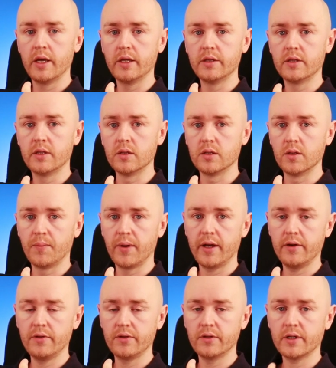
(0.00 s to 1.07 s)
The
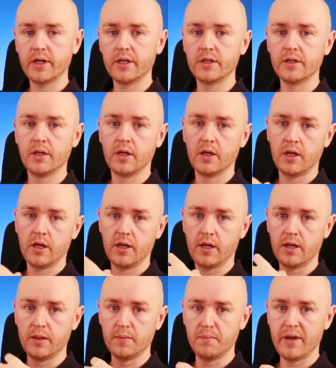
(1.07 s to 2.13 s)
parent can
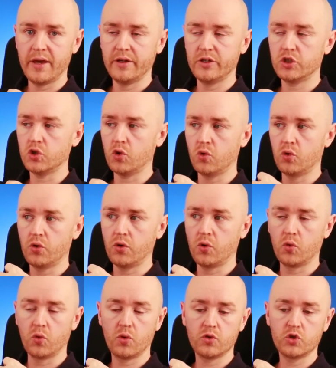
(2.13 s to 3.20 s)
enmesh
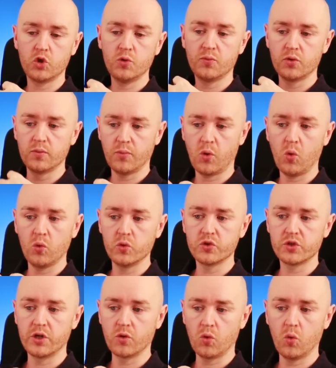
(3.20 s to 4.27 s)
or superimpose
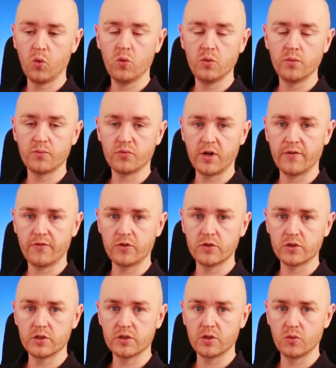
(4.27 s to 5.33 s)
their own
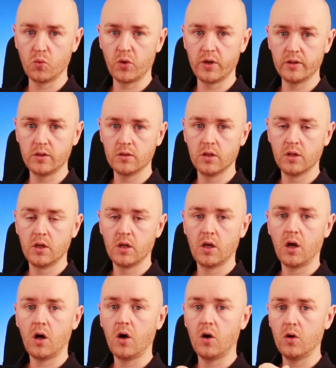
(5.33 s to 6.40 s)
preferences and will
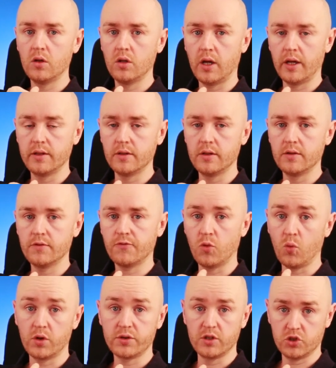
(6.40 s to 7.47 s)
for
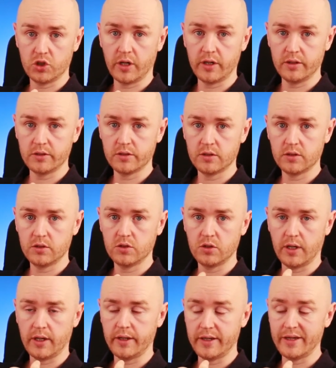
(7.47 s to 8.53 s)
what the child
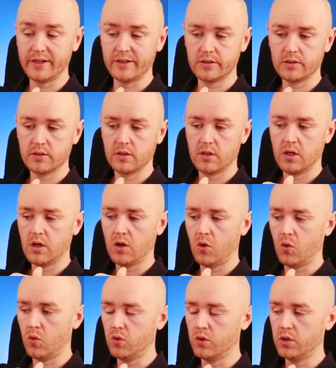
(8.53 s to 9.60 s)
is.
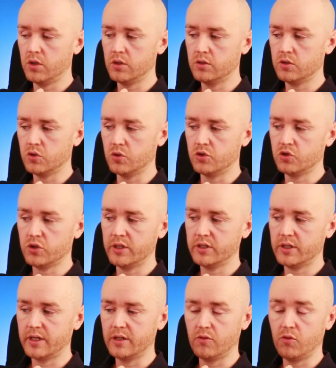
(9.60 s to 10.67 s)
So they're trying
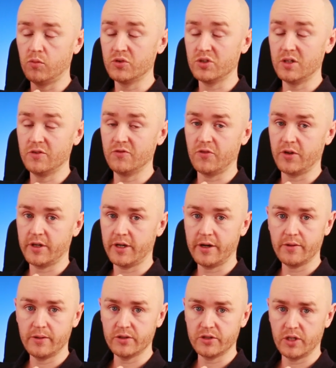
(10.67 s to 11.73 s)
to kind of almost live
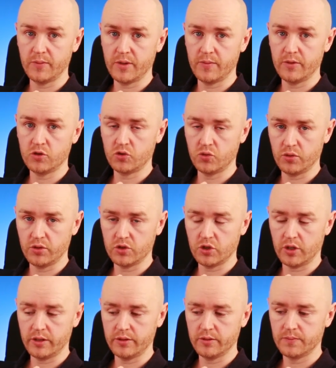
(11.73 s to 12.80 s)
vicariously maybe through the
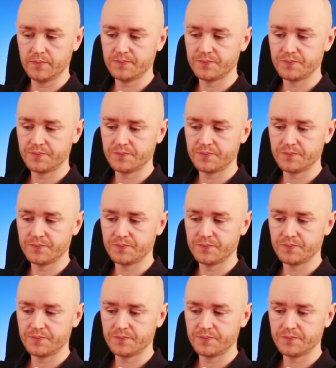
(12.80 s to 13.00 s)
child.